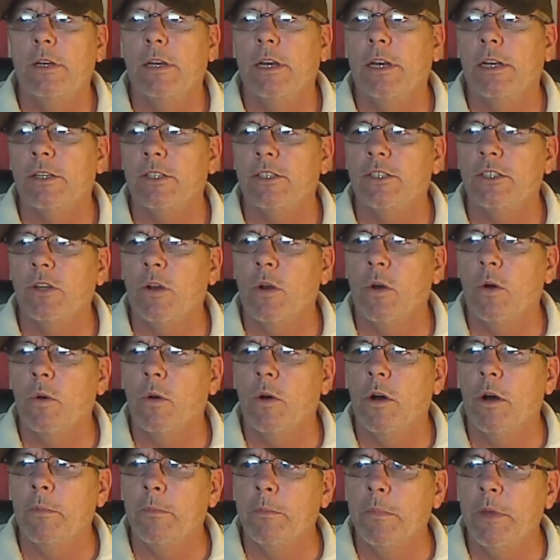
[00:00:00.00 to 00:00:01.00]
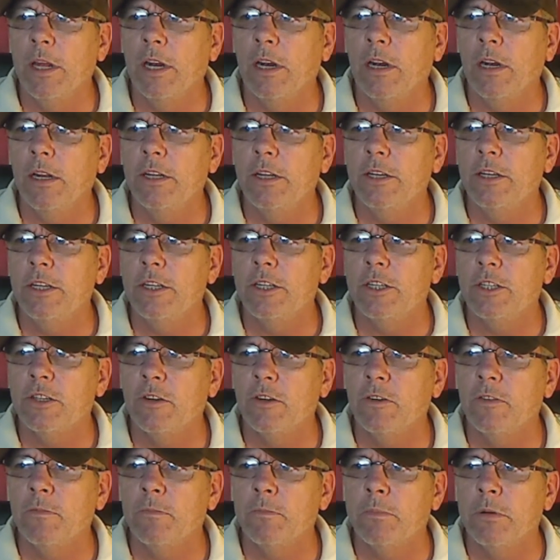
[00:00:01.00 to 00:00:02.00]
And so a mentally
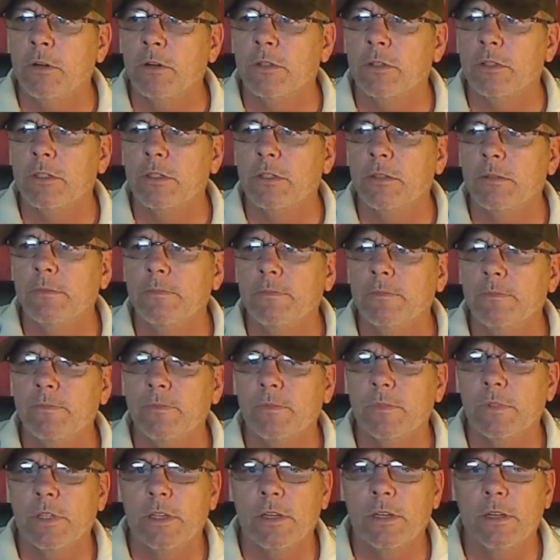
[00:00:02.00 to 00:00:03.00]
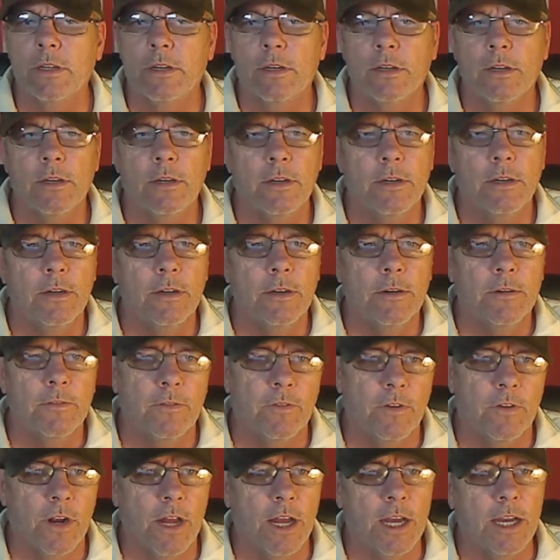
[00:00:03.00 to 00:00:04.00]
disturbed person
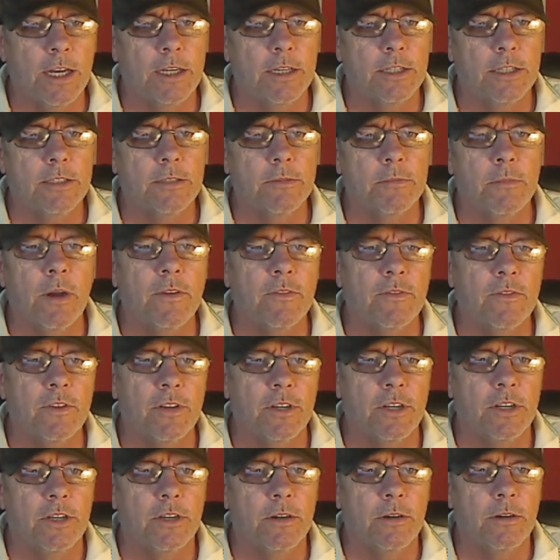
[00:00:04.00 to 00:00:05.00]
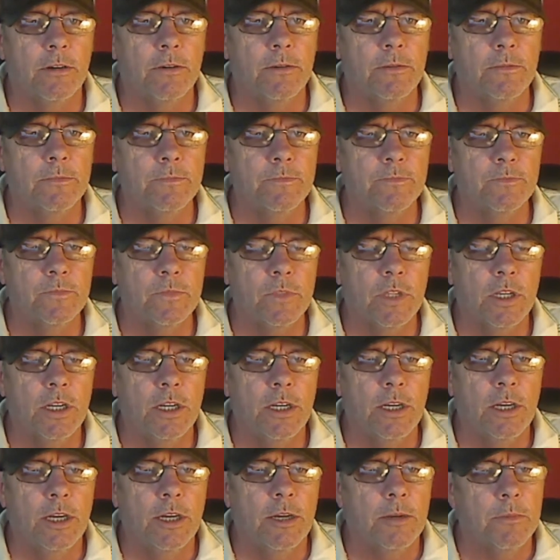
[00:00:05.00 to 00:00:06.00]
flags my video
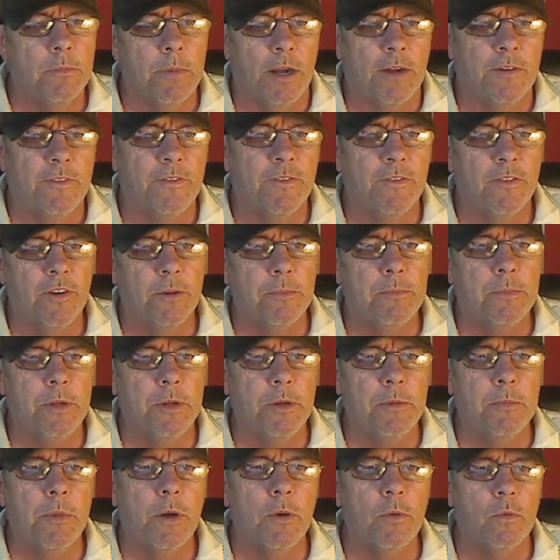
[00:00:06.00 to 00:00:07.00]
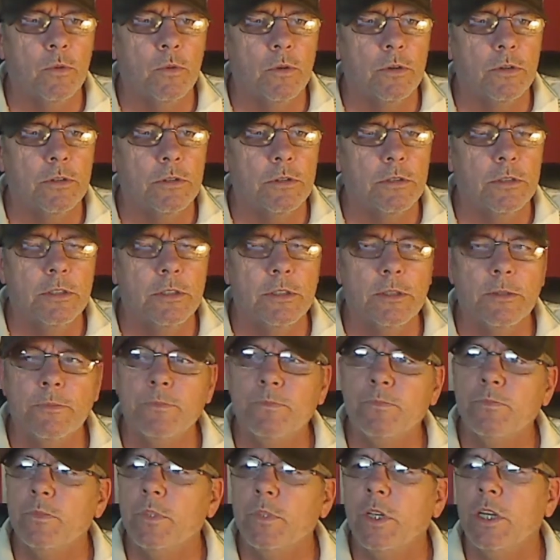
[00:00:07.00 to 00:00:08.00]
by flipping my words.
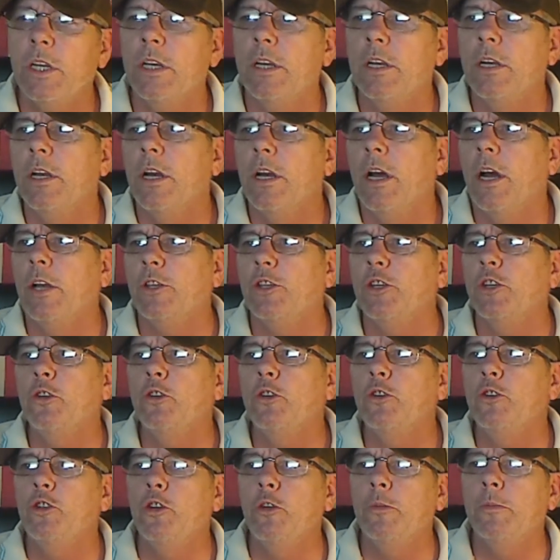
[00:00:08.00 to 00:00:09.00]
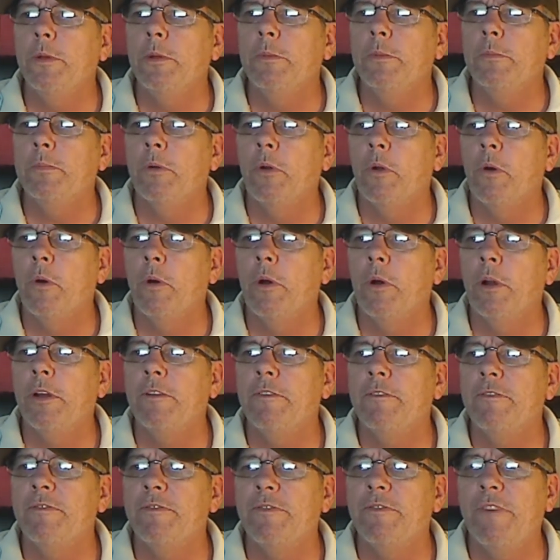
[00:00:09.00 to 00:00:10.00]
A YouTube employee
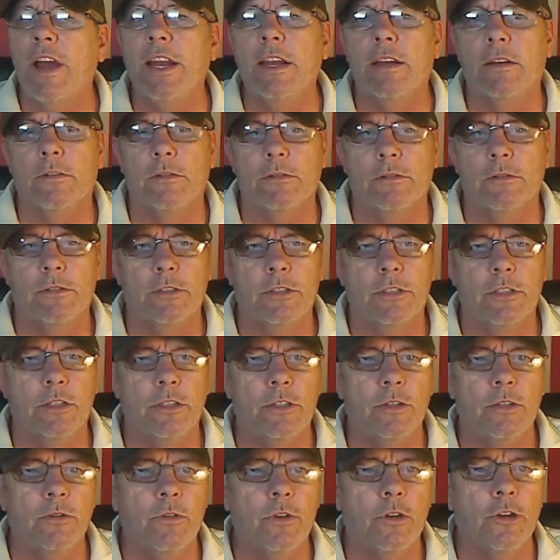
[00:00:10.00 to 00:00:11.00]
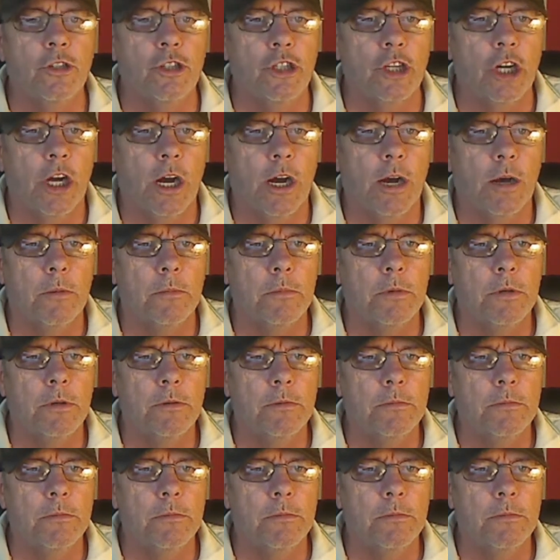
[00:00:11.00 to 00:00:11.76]
fails to do their job